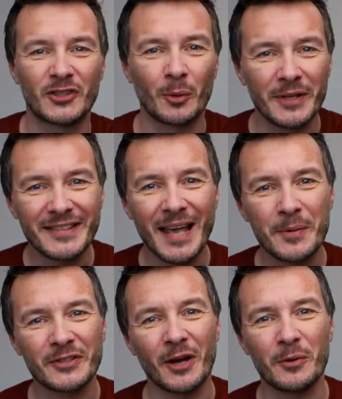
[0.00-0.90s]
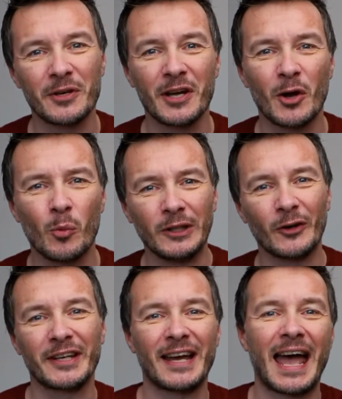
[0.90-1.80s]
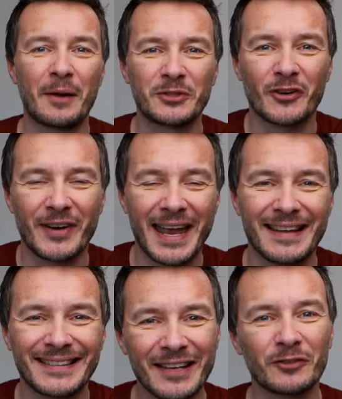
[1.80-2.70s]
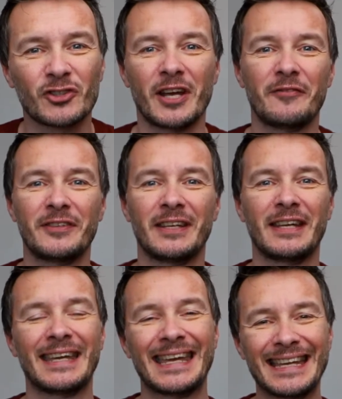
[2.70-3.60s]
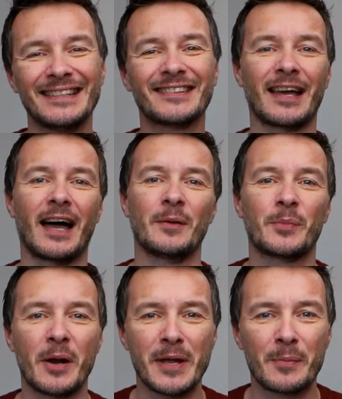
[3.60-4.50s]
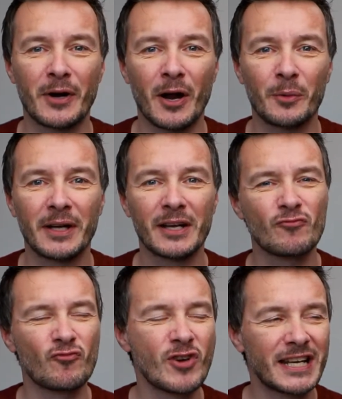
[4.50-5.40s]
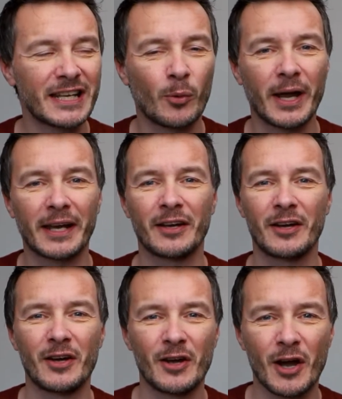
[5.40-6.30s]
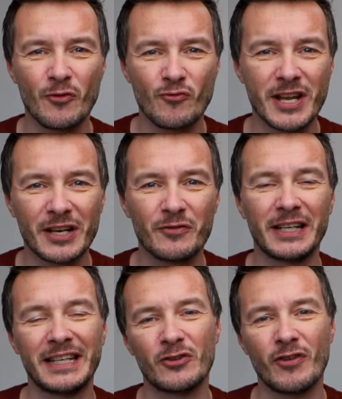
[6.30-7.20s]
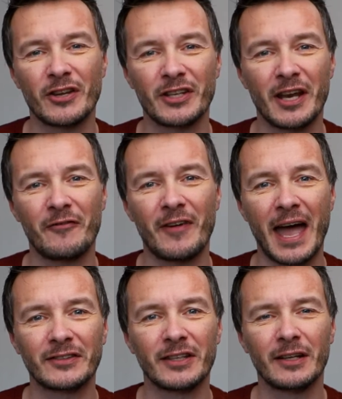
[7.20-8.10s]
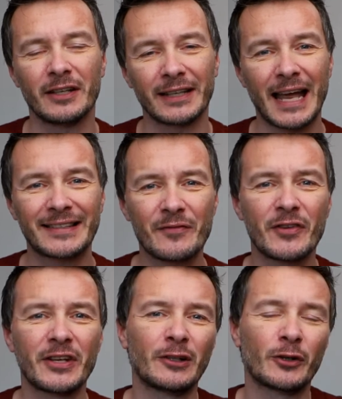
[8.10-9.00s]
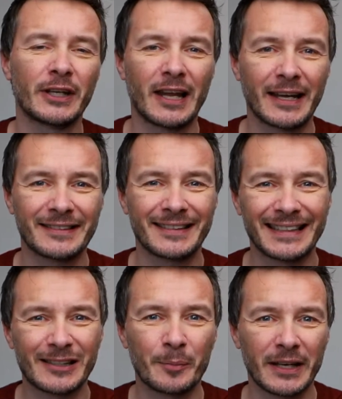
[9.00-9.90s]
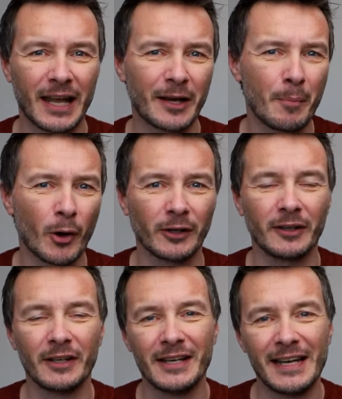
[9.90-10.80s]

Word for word: So in this episode, we're looking at how to create a tilt shift inside Premiere Pro. Really quick and really, really interesting effect that gets everything looking like it's a little bit like a model.